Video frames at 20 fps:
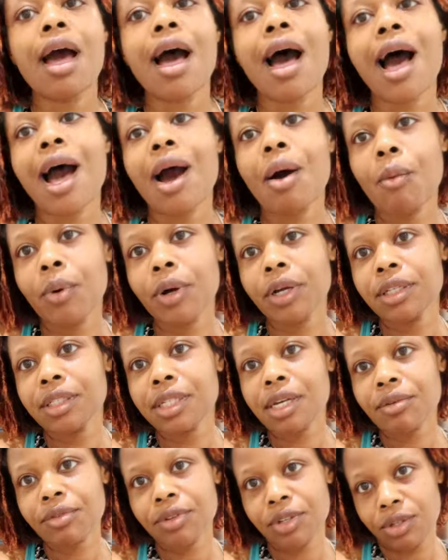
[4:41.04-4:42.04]
I would
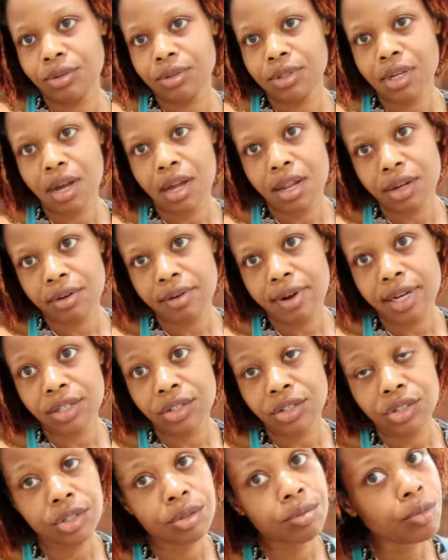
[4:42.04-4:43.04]
definitely use a color
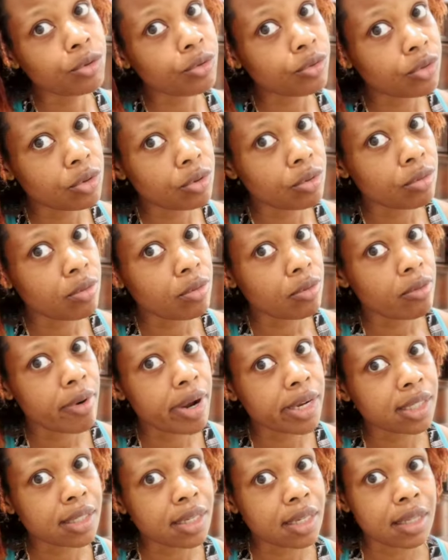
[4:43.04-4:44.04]
corrector to move the
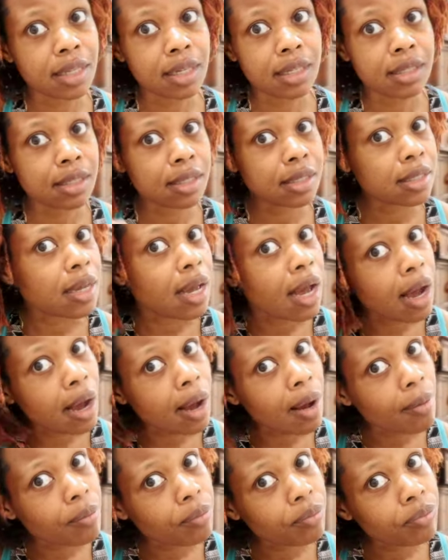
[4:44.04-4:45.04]
rest of this
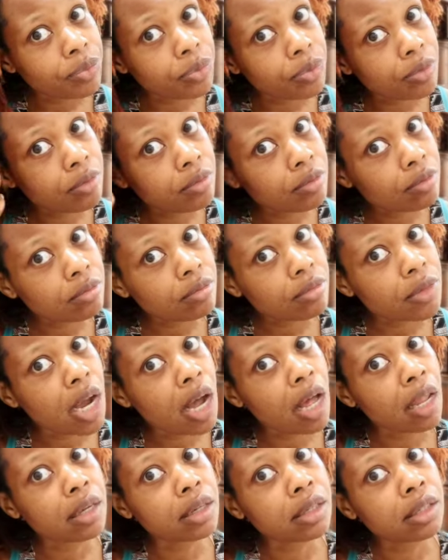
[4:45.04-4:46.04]

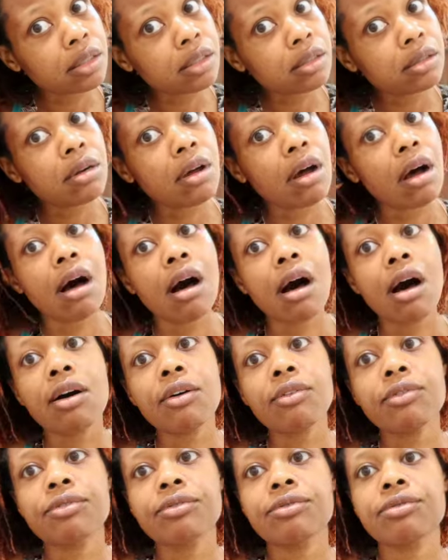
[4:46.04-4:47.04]
color
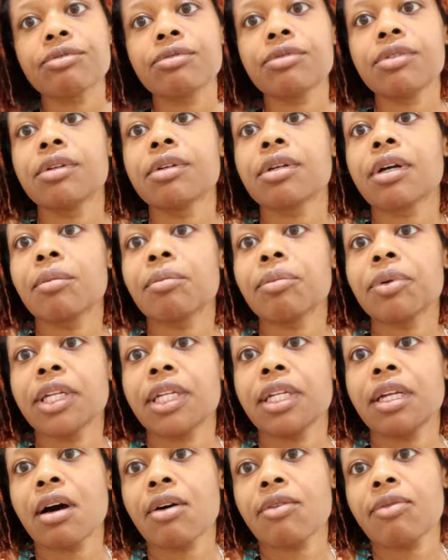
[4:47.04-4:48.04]
off,
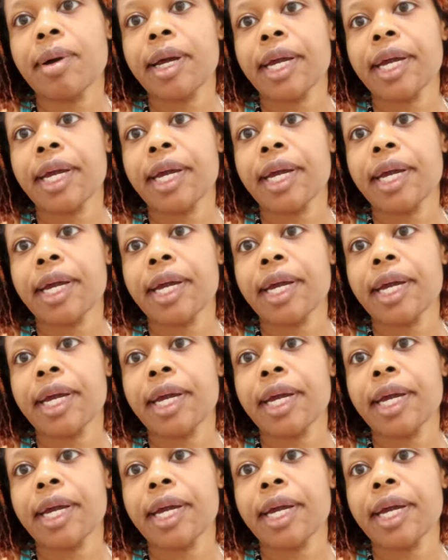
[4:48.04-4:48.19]
completely off my